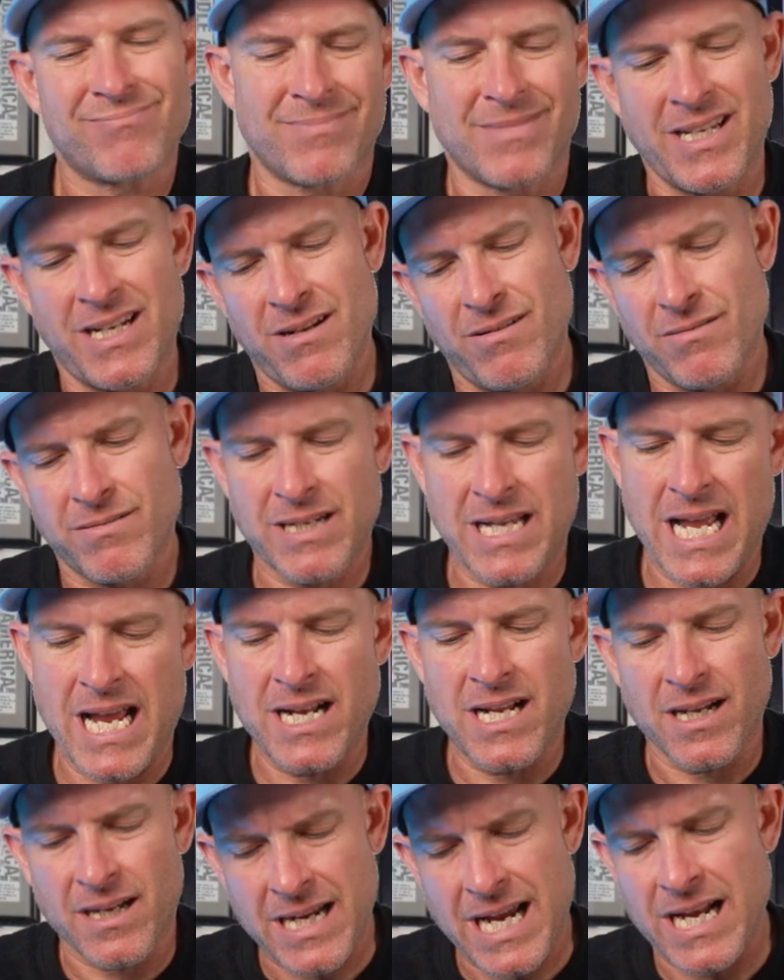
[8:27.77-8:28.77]
you know,
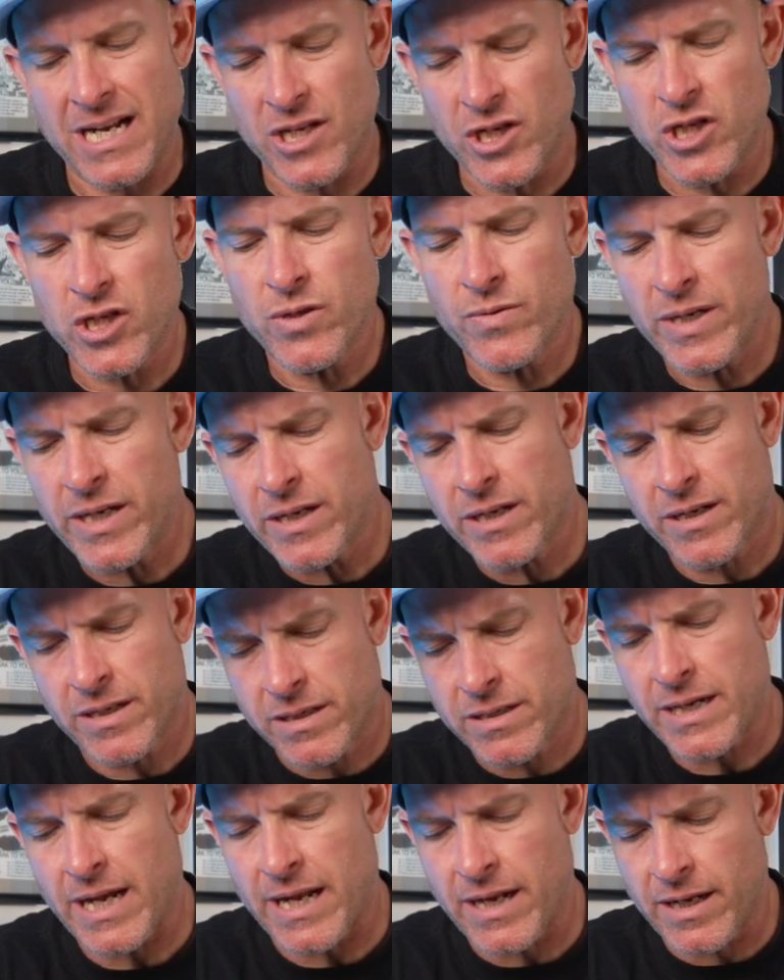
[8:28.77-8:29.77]
kind of gooey,
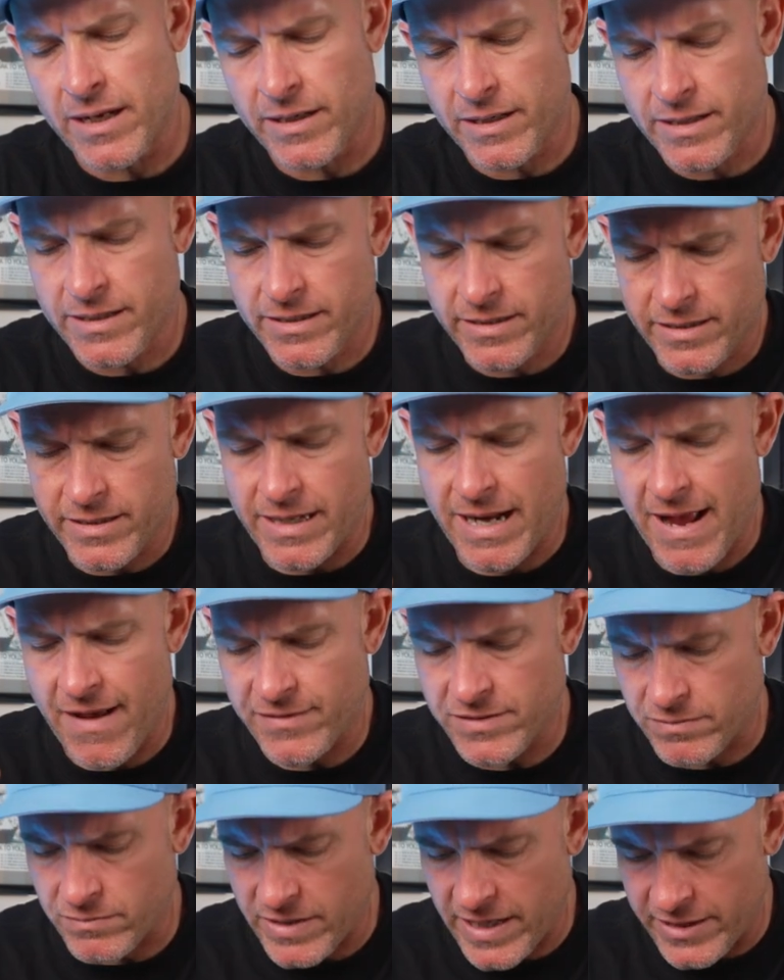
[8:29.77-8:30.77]
kind of gonna
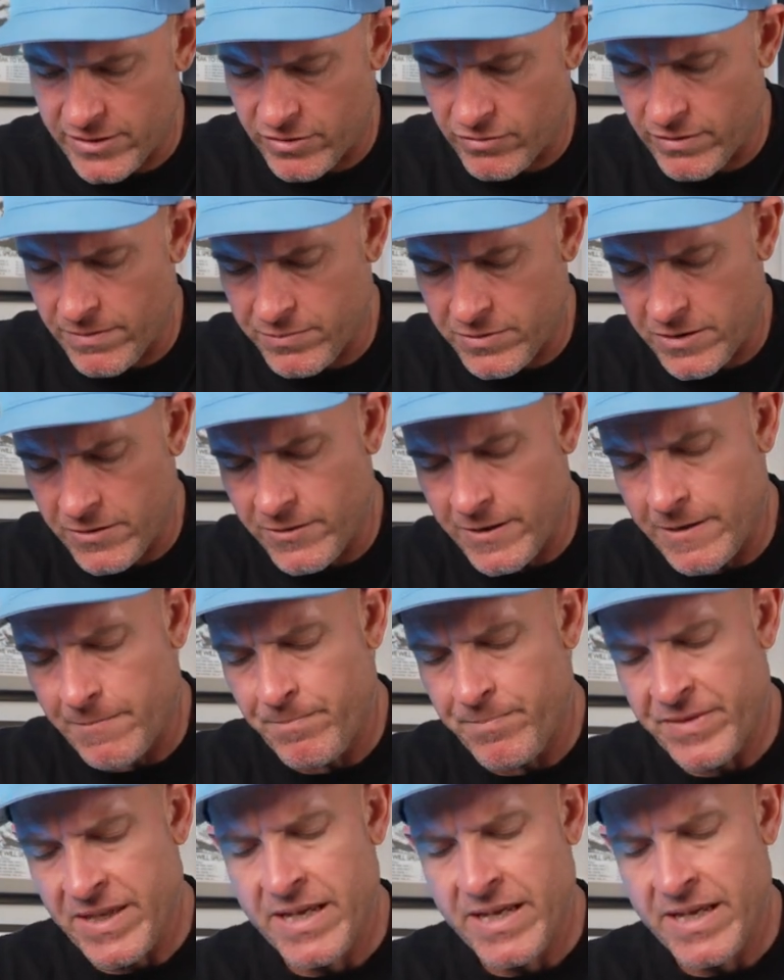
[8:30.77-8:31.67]
have some nice grip to it.